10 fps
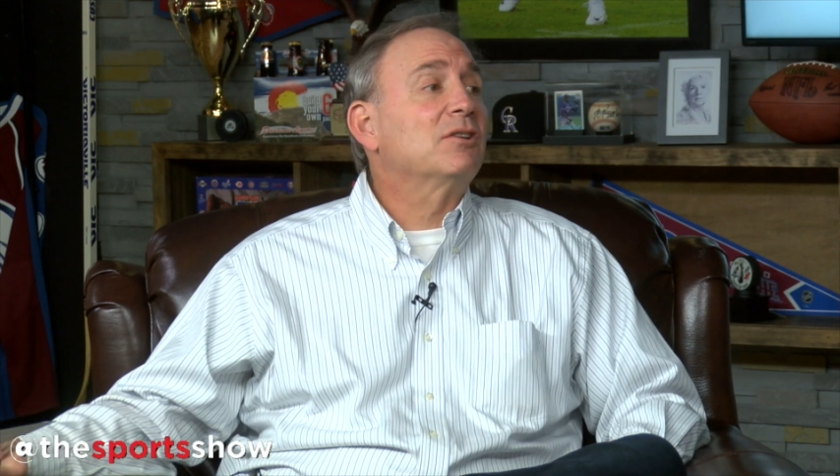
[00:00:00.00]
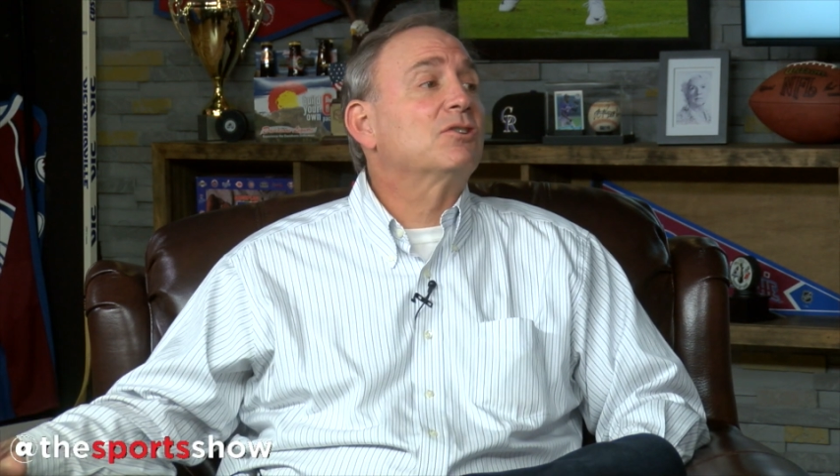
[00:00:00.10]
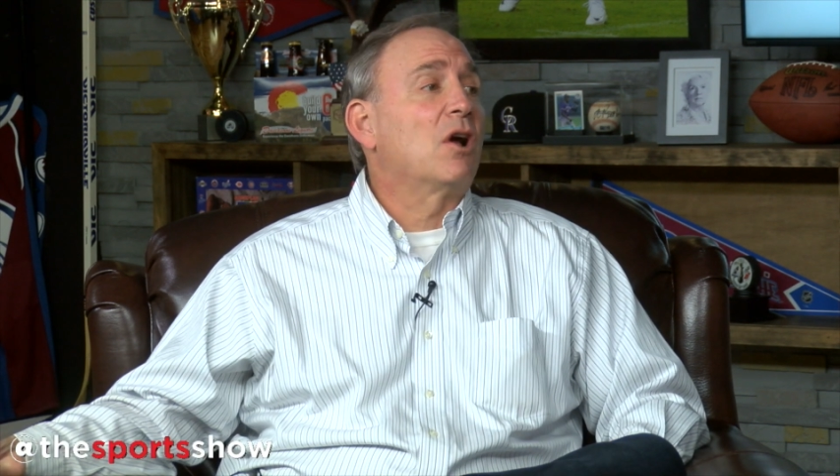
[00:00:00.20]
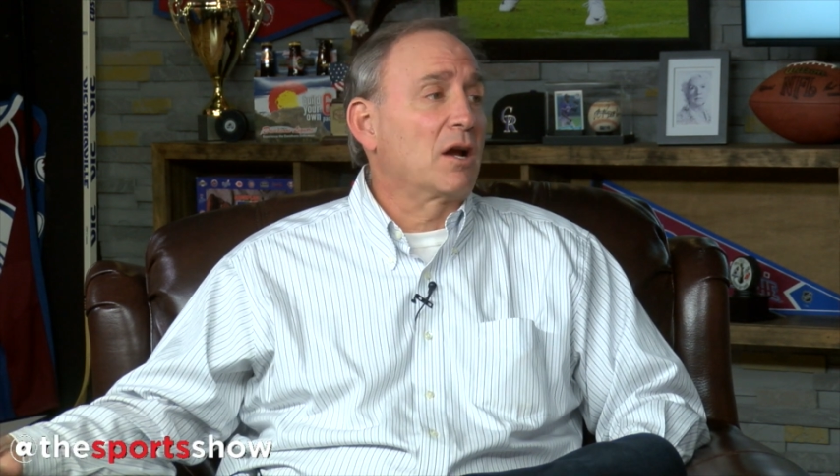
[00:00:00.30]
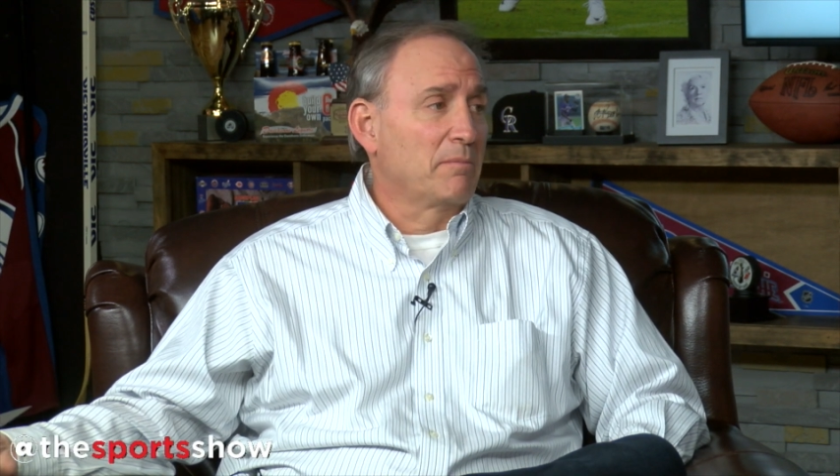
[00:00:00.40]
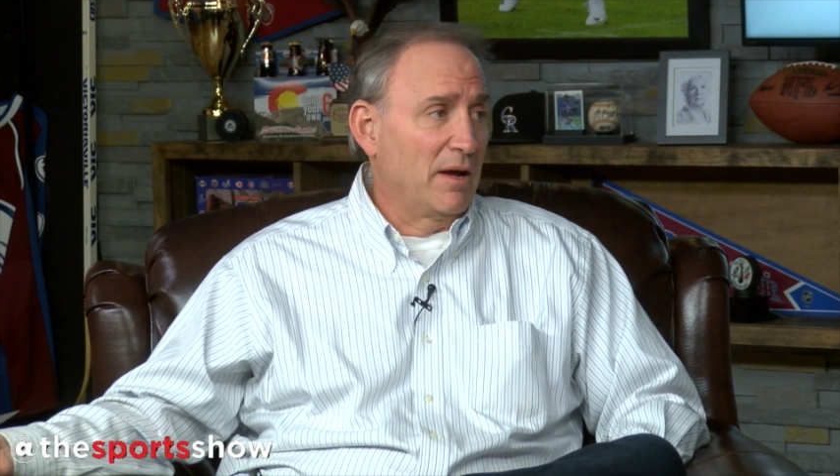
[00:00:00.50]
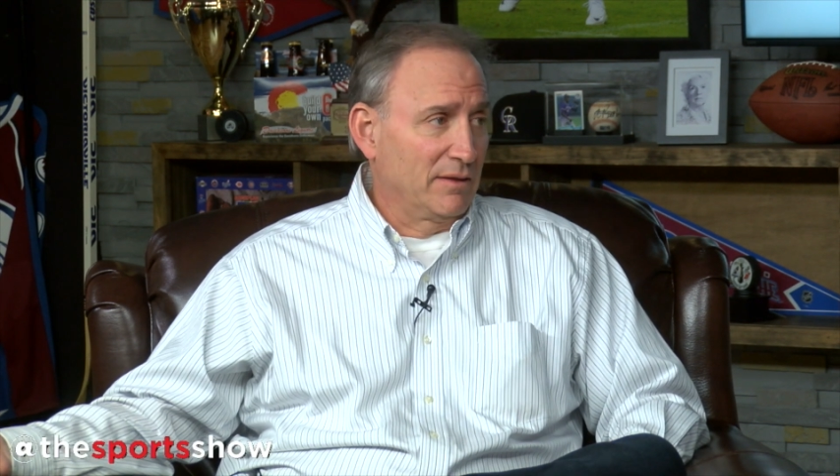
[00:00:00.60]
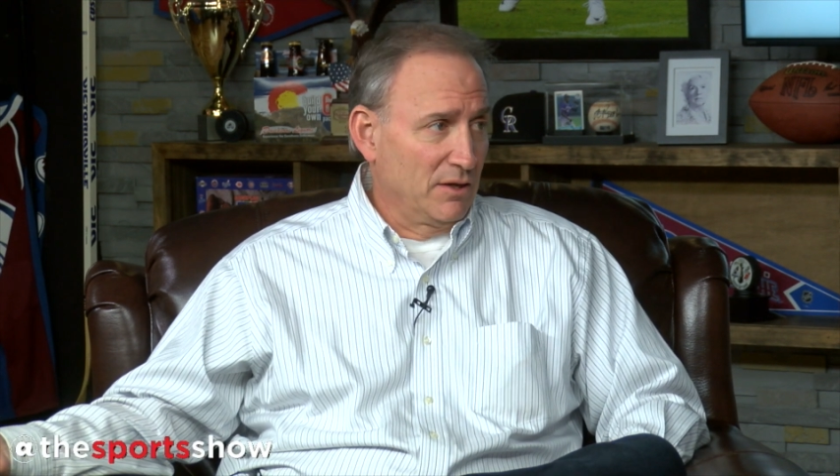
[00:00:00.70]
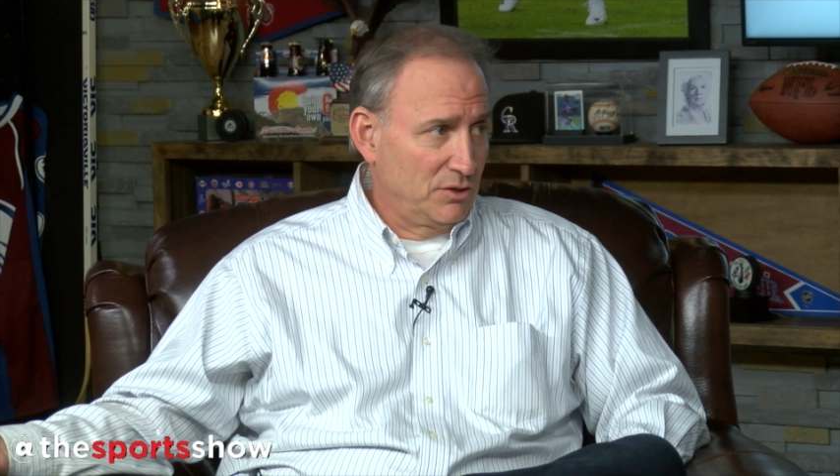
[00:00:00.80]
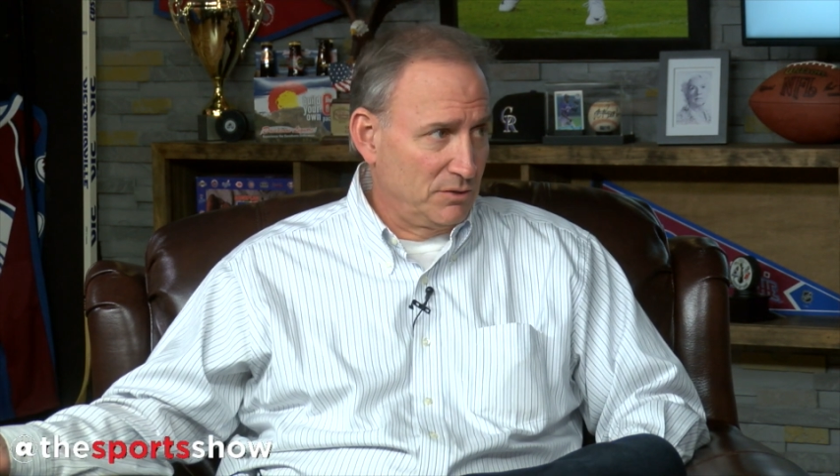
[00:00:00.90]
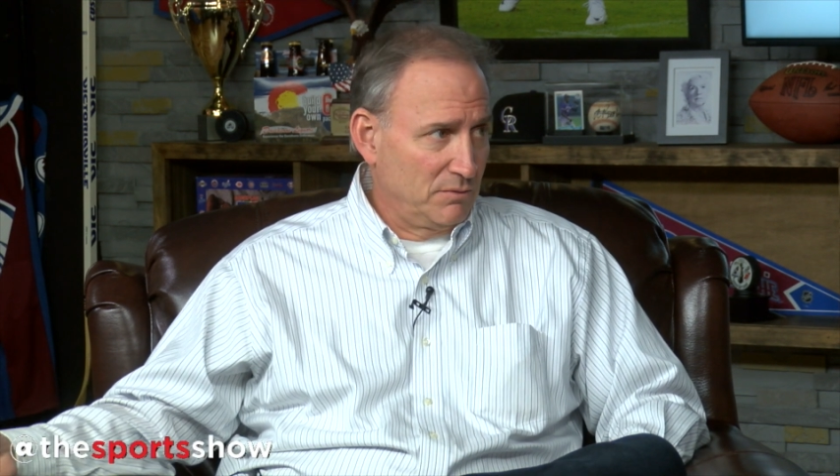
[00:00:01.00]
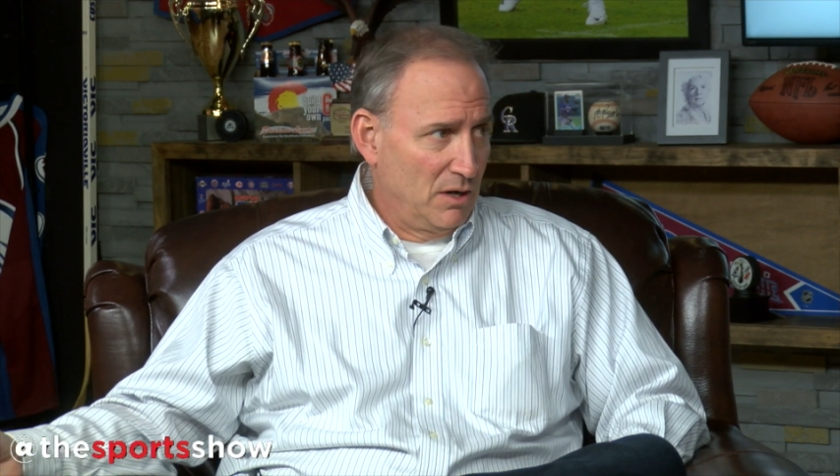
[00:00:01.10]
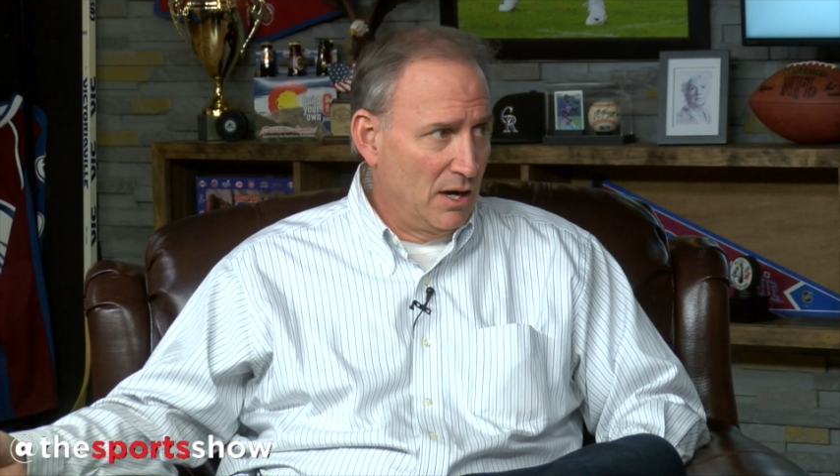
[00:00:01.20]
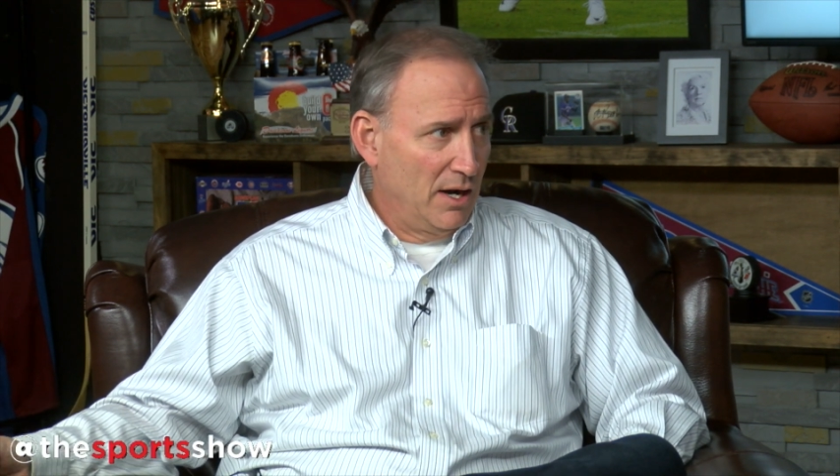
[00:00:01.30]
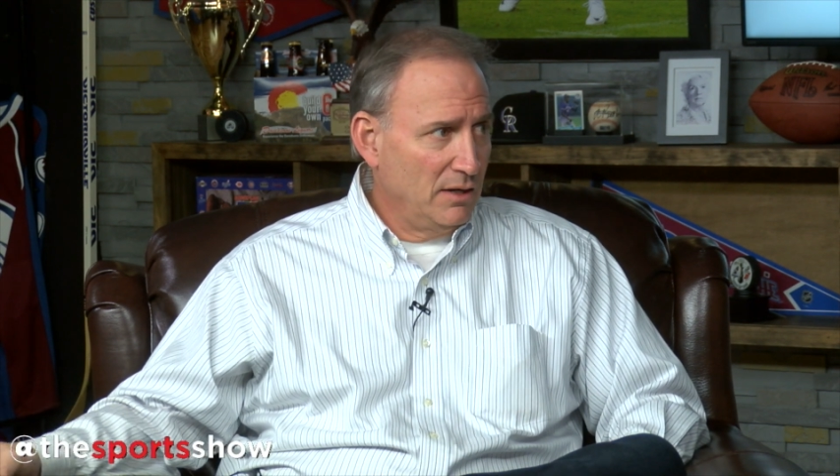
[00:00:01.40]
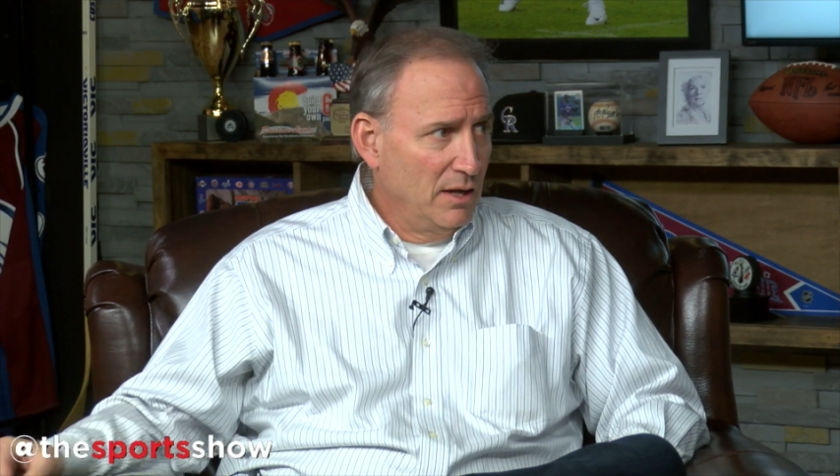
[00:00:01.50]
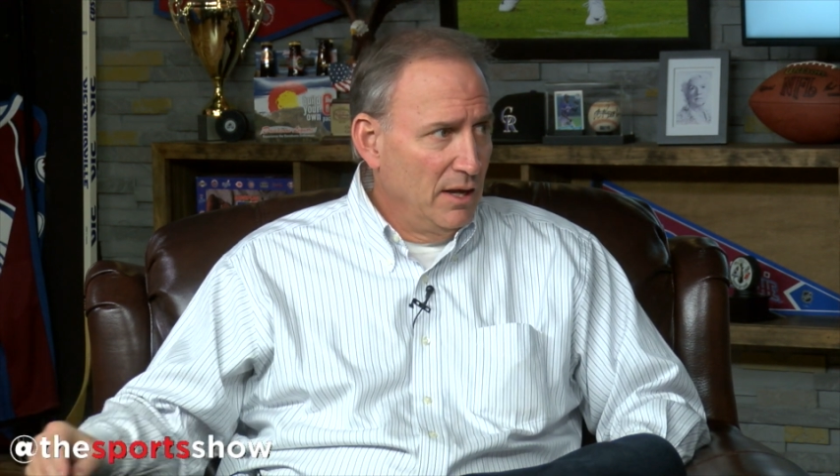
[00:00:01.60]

Let's talk about this. All right.